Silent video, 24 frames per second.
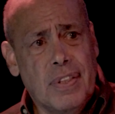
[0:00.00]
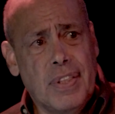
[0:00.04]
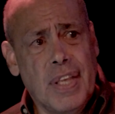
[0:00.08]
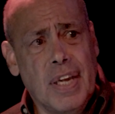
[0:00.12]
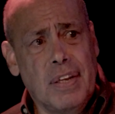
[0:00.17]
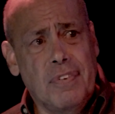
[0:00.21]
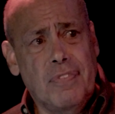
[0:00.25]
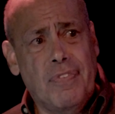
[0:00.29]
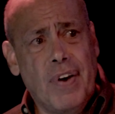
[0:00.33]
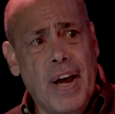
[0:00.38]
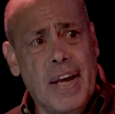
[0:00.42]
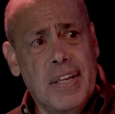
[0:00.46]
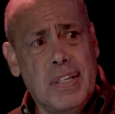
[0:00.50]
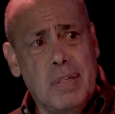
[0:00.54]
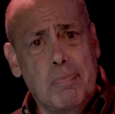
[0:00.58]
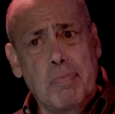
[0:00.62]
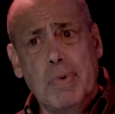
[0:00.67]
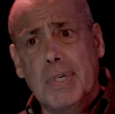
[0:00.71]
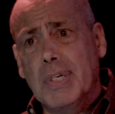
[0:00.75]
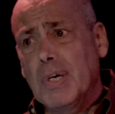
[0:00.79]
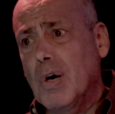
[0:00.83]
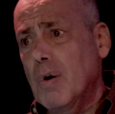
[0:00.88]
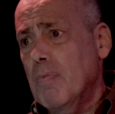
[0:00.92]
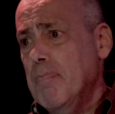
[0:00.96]
they invited
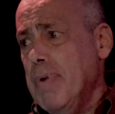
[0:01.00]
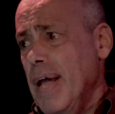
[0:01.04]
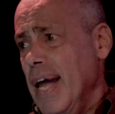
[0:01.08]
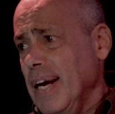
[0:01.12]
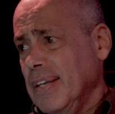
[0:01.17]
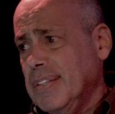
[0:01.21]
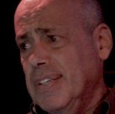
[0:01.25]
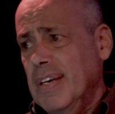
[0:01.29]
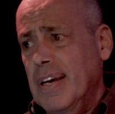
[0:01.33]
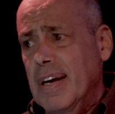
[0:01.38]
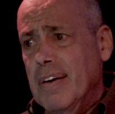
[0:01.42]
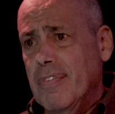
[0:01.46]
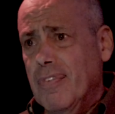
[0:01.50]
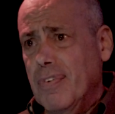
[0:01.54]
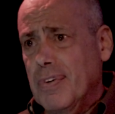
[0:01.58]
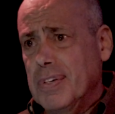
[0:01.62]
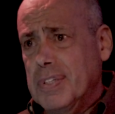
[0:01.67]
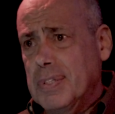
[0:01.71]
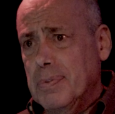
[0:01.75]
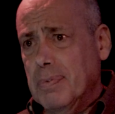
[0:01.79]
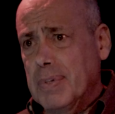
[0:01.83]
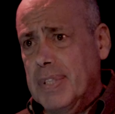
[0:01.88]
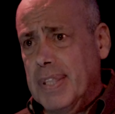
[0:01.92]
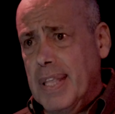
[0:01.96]
me to go back to
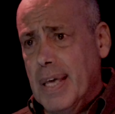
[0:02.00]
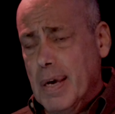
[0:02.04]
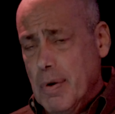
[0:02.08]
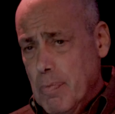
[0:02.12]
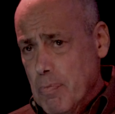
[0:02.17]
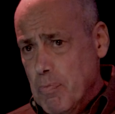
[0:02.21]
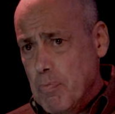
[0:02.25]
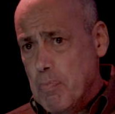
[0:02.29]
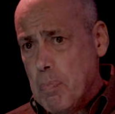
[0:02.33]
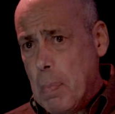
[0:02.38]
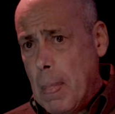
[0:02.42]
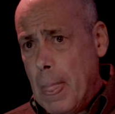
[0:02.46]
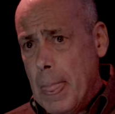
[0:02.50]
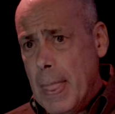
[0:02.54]
Everest with them